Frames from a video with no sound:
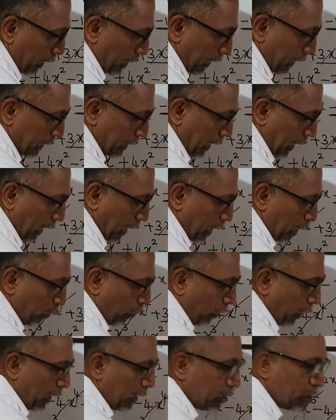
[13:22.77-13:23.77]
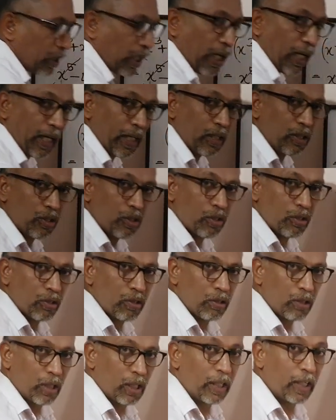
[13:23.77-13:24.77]
These are different signs.
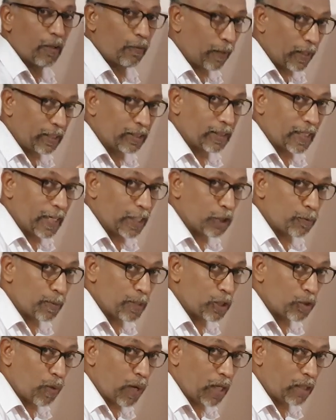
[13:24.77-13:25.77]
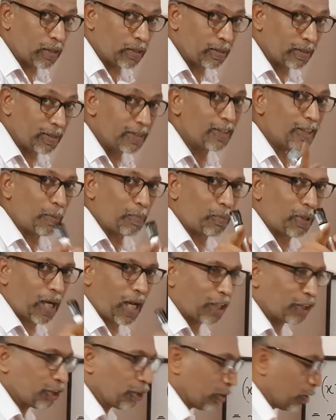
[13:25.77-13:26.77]
Different signs means what?
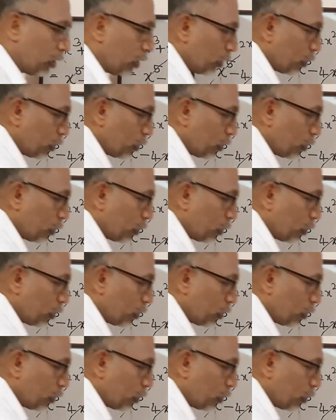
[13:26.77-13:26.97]
Subtraction.